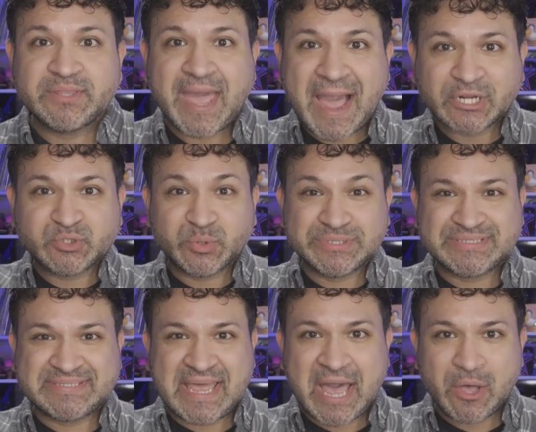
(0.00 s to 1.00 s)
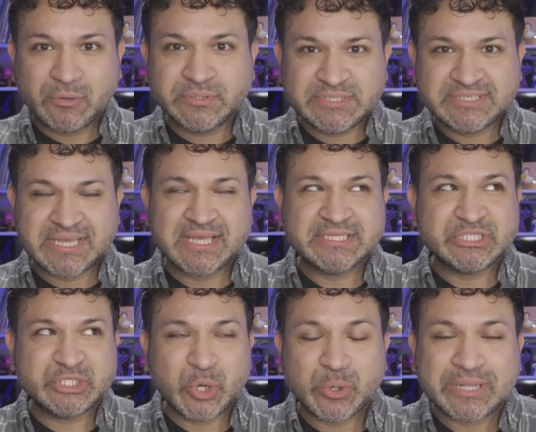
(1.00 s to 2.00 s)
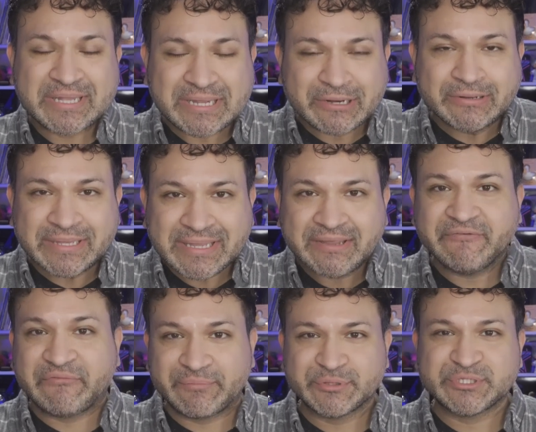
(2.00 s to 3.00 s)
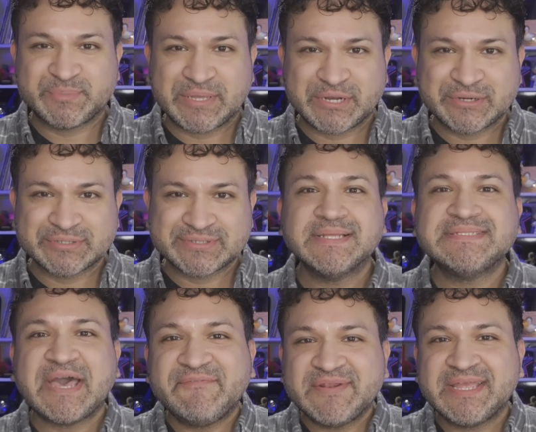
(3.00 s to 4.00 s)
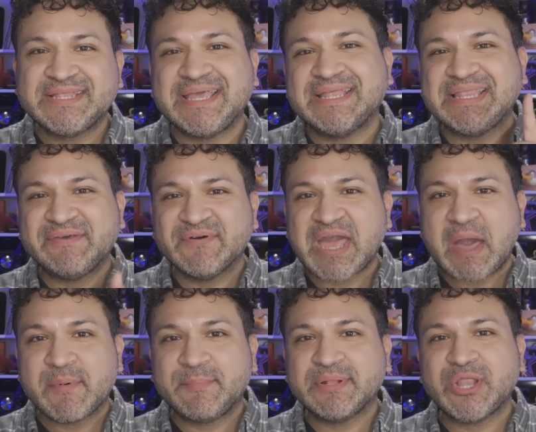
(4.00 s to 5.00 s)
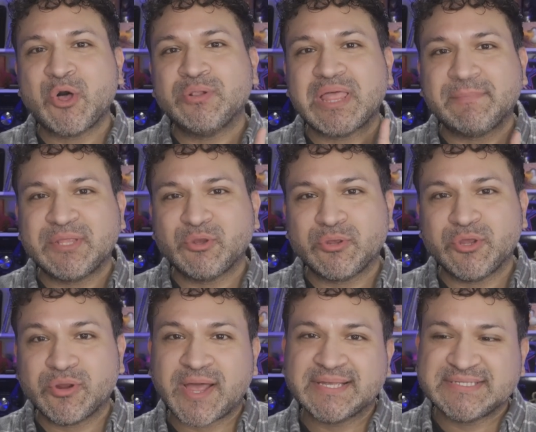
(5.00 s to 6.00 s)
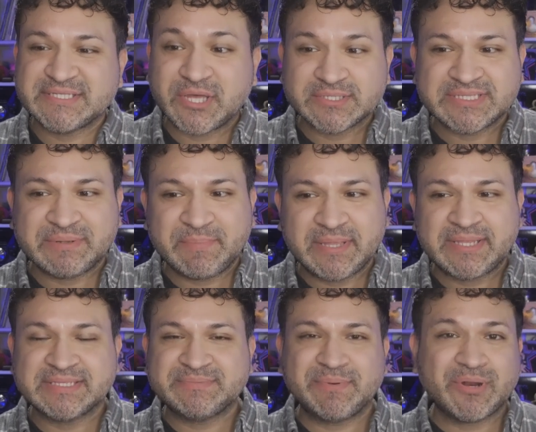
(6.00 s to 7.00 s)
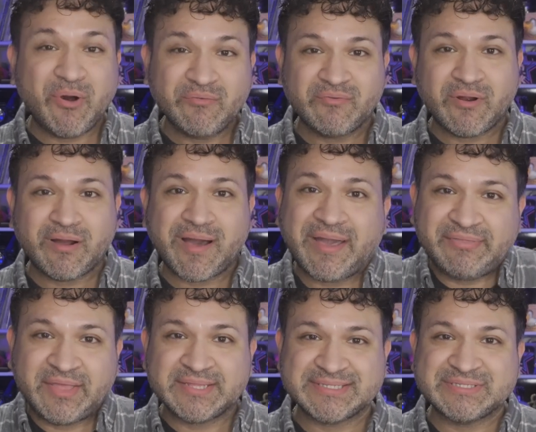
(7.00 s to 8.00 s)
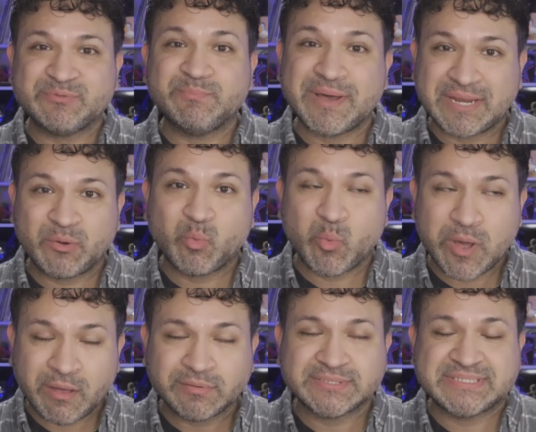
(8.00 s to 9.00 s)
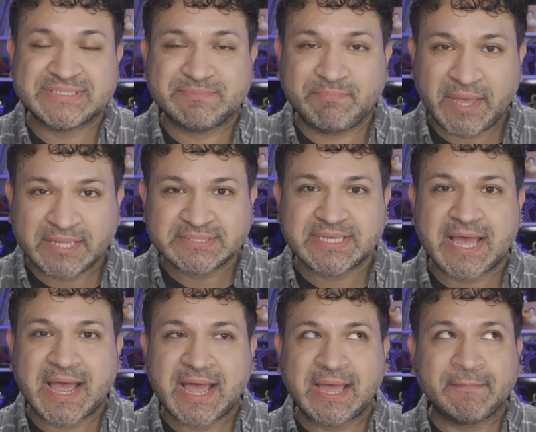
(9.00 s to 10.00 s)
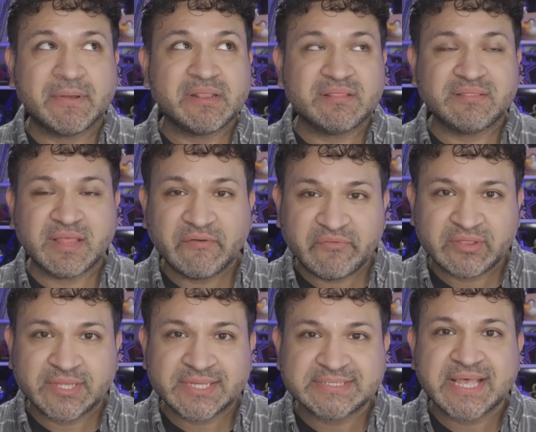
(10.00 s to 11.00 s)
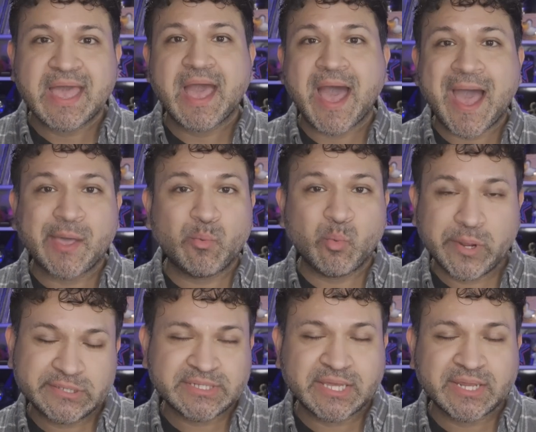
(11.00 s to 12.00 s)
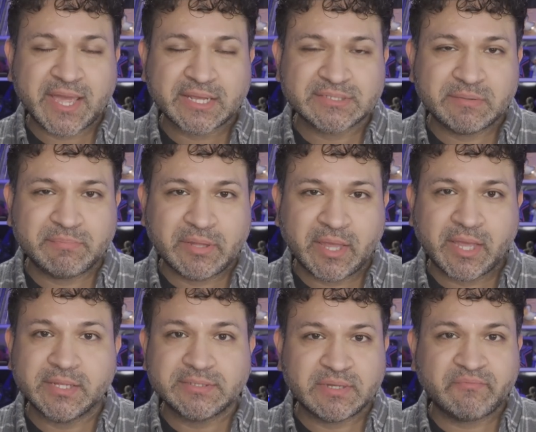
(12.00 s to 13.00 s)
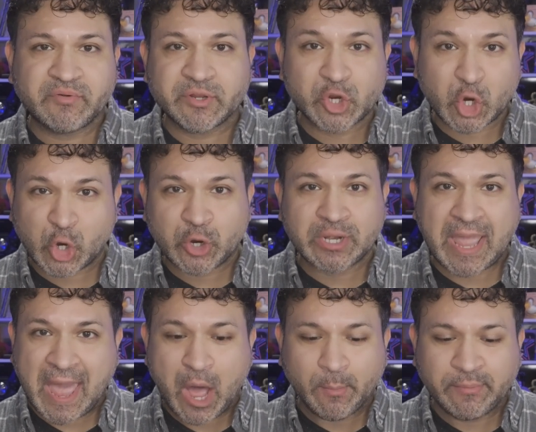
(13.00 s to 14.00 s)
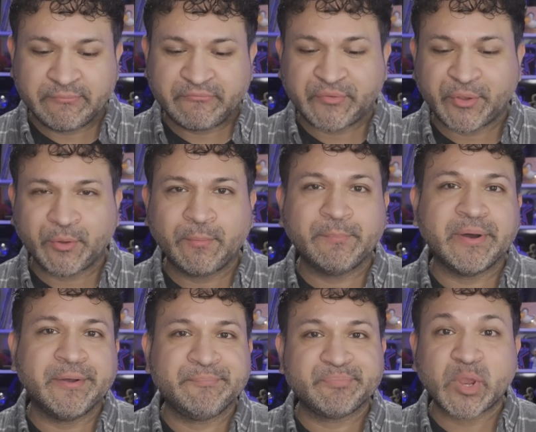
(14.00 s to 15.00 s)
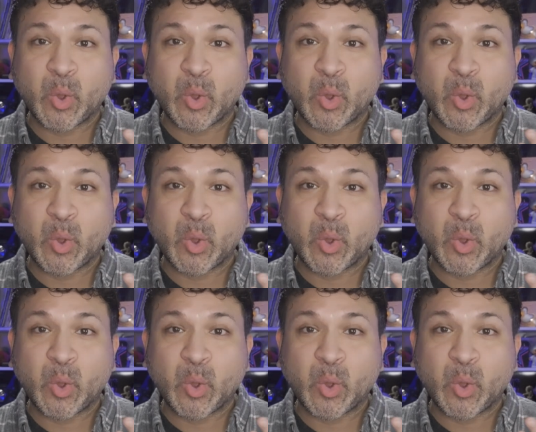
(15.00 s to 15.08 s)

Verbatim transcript: the actual sounds so clearly from those speakers. Definitely leave a comment below. Let me know your guys' thoughts and opinions. But overall, I think this is money well spent. I'm loving this. I wish I could actually play a different current album for you, but